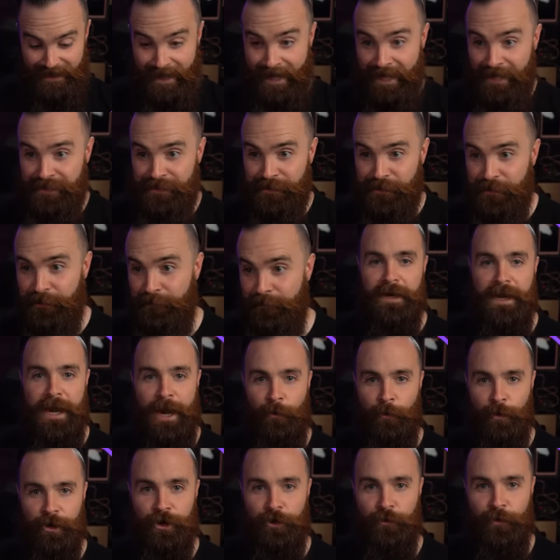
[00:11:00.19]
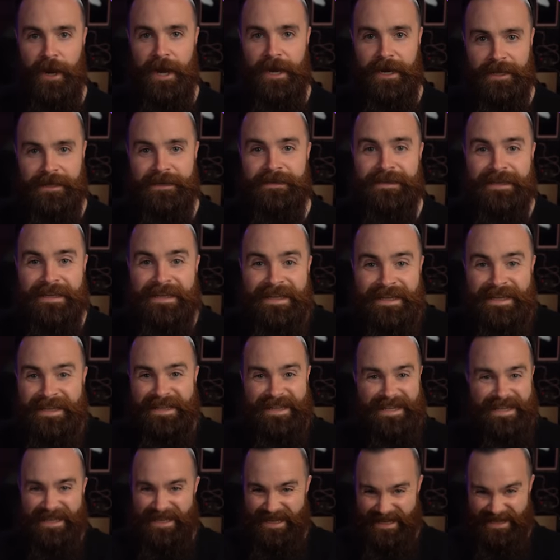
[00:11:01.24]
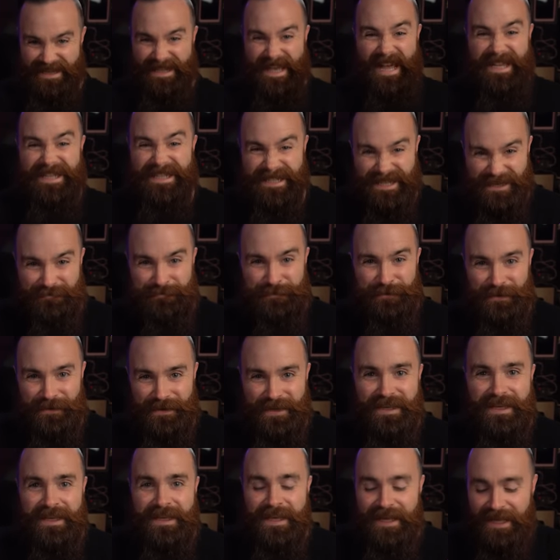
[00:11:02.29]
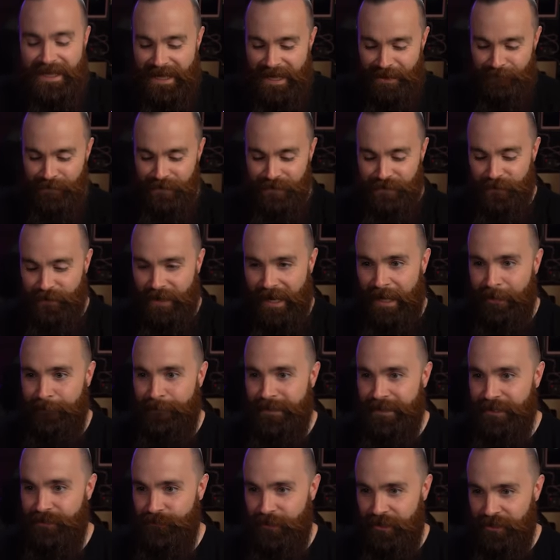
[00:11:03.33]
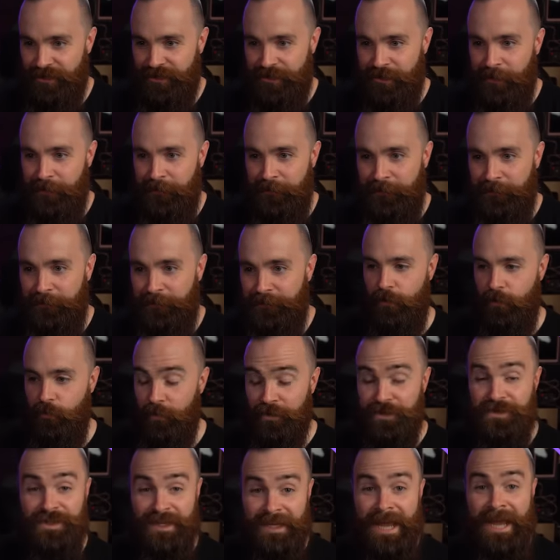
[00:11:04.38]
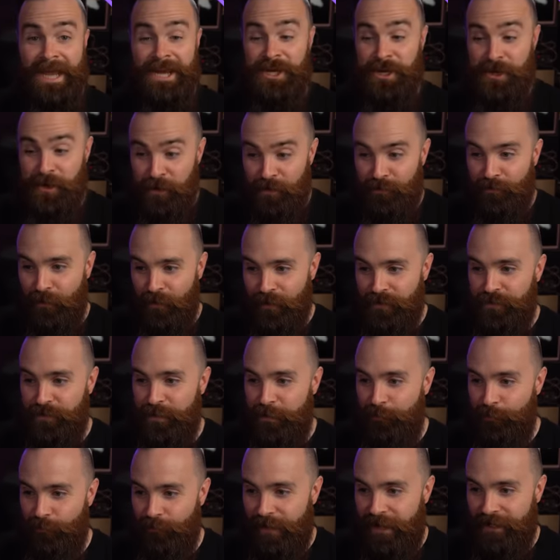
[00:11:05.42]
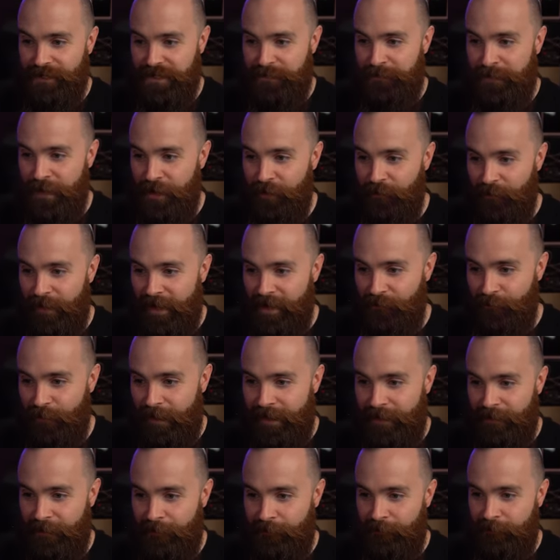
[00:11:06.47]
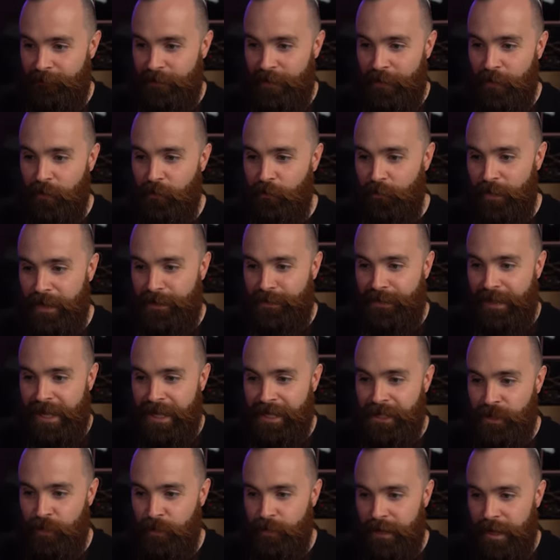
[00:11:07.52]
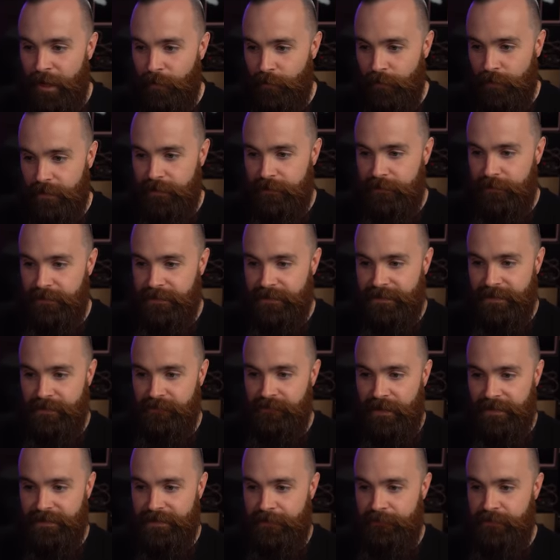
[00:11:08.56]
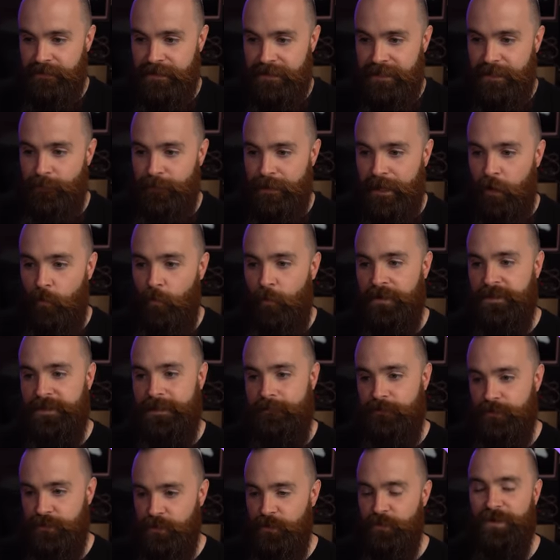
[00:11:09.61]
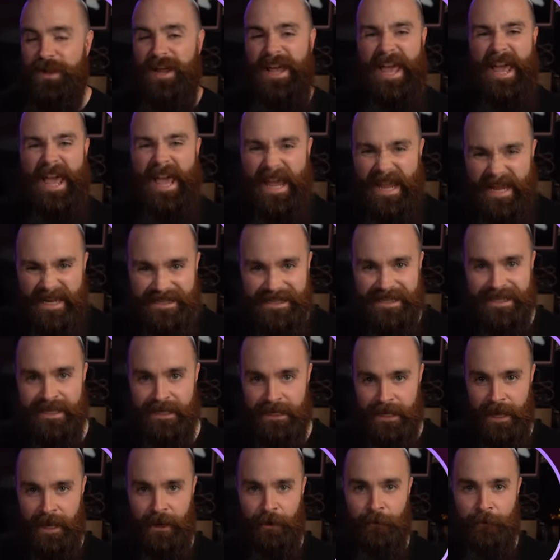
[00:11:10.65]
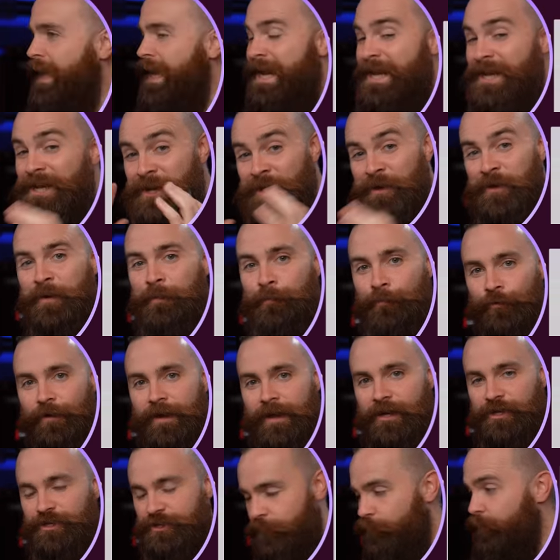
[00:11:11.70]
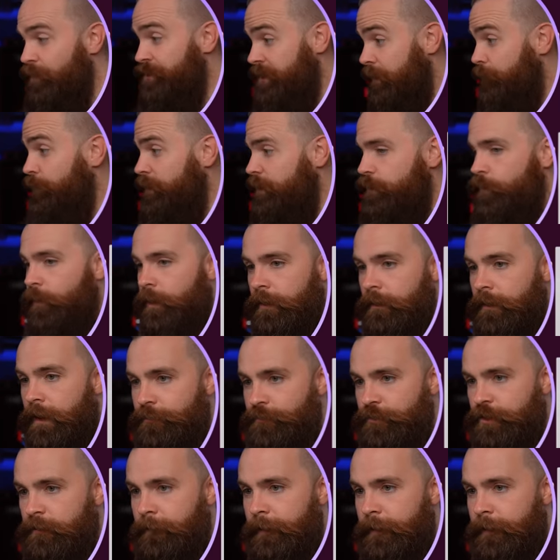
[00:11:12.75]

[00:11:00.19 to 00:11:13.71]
hit enter, network created. That's simple. If we do I P address show, we'll see a new virtual bridge is being created right here, with a new network. Instead of dot seventeen, we got one seventy-two dot eighteen now. A new bridge, which if we do our other